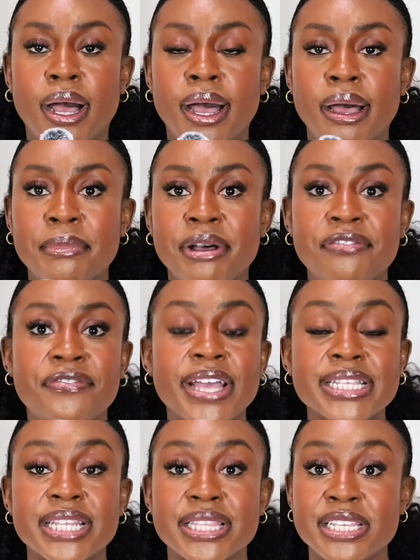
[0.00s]

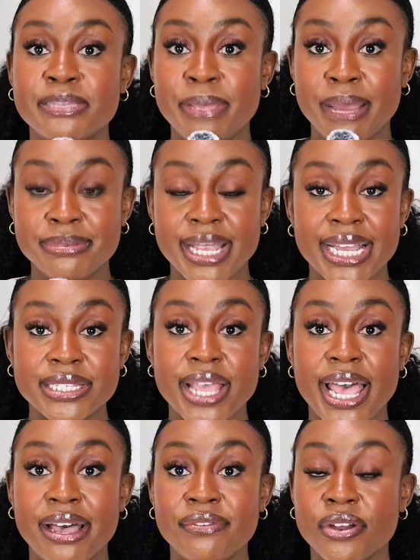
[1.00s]
effects that these peptides
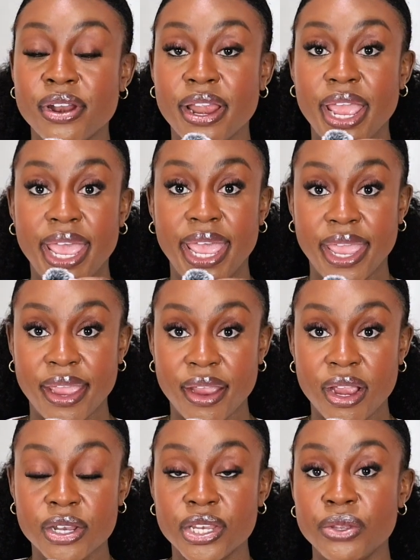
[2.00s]
have on our
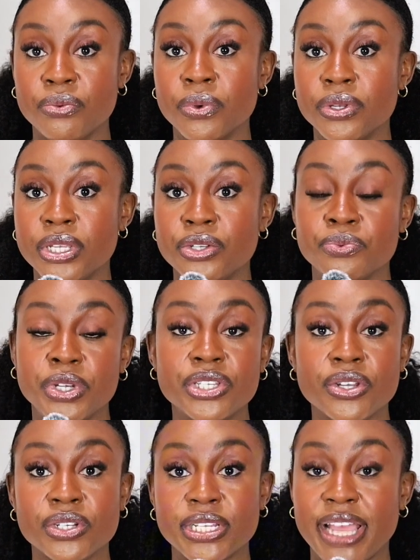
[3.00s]
hair, the
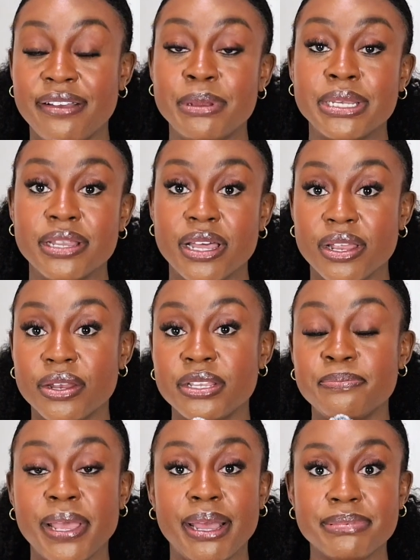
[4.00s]
research that have been done on
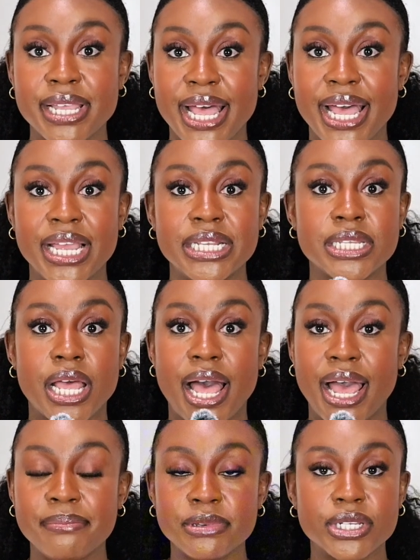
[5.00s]
these peptides,
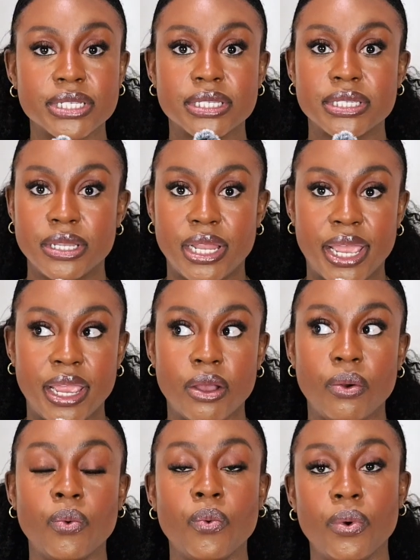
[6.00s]
I'm just like,
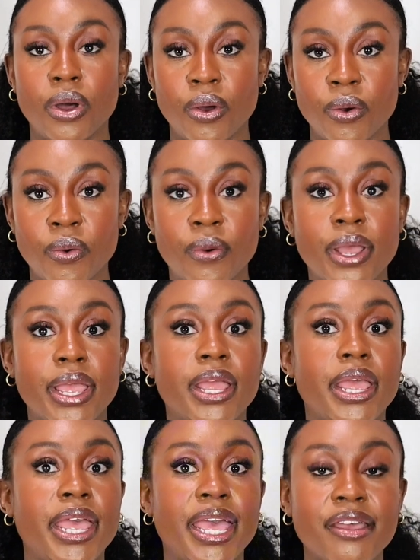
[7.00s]
whoa,
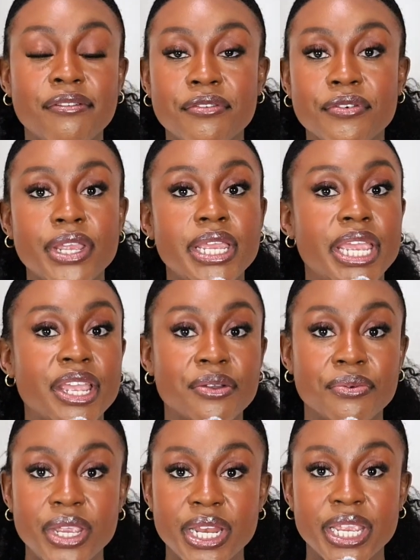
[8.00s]
every
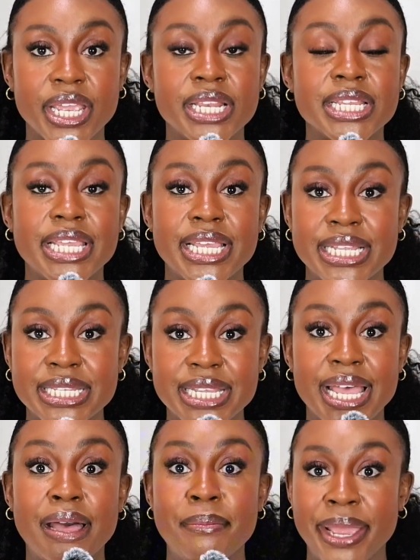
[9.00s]
ingredient is
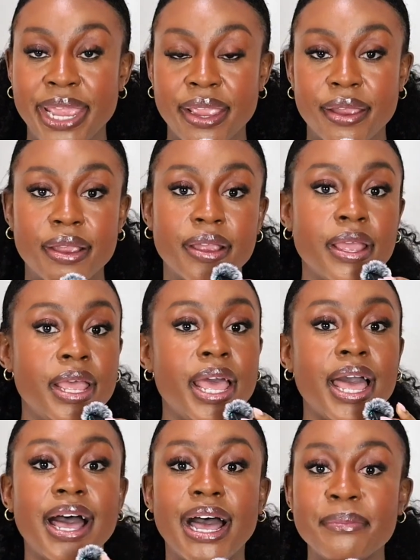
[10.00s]
a banger.
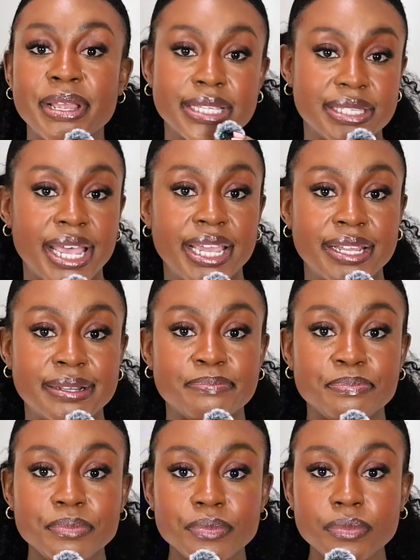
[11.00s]
I'm excited.
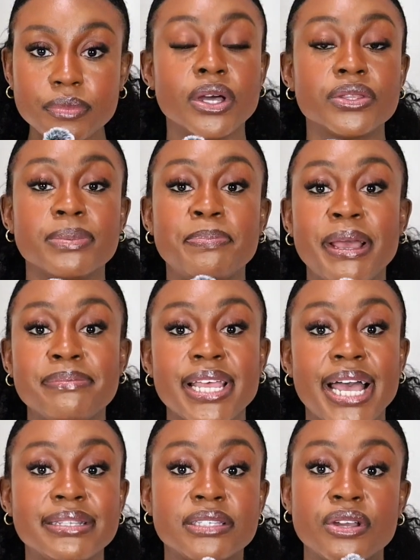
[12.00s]
So the
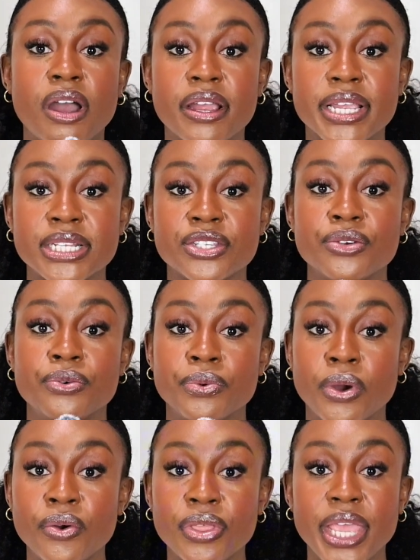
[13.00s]
peptides targets
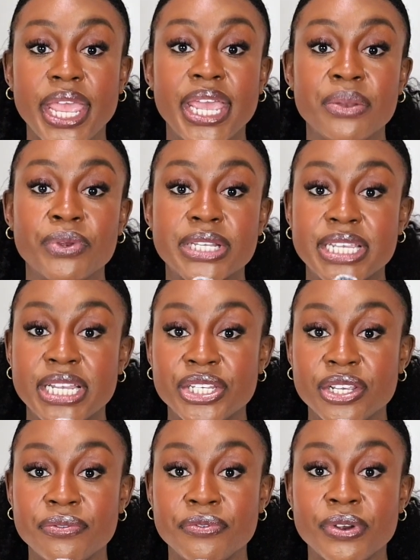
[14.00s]
growth and
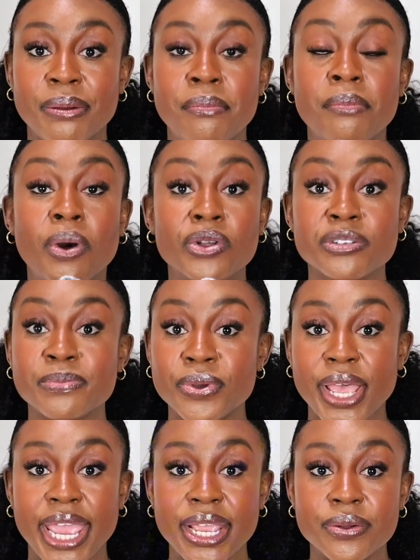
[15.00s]
retention from
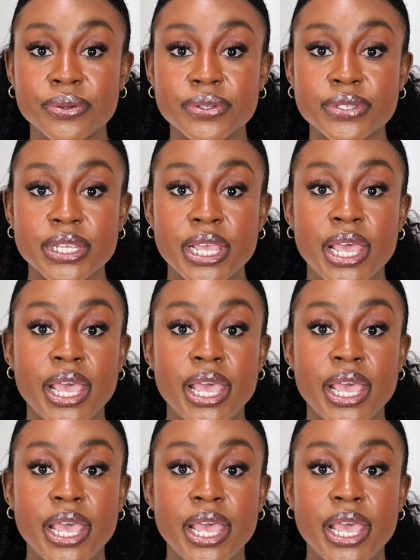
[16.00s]
multiple angles,